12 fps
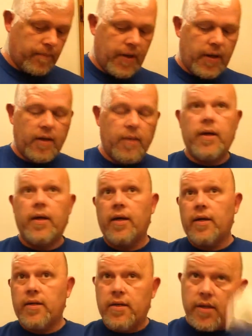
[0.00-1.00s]
mainly
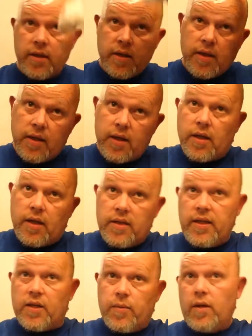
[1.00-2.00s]
because
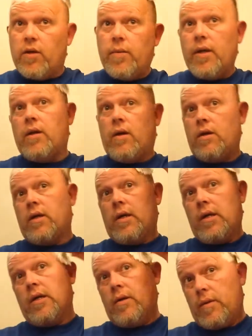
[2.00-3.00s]
it takes me a little bit
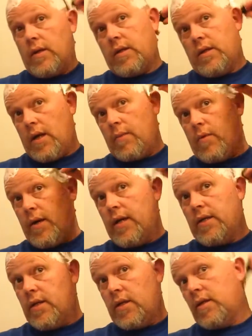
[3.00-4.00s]
longer with the double
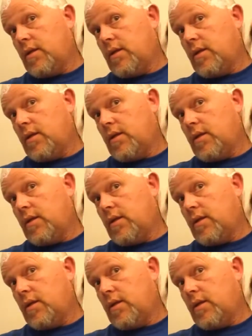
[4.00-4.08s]
edge,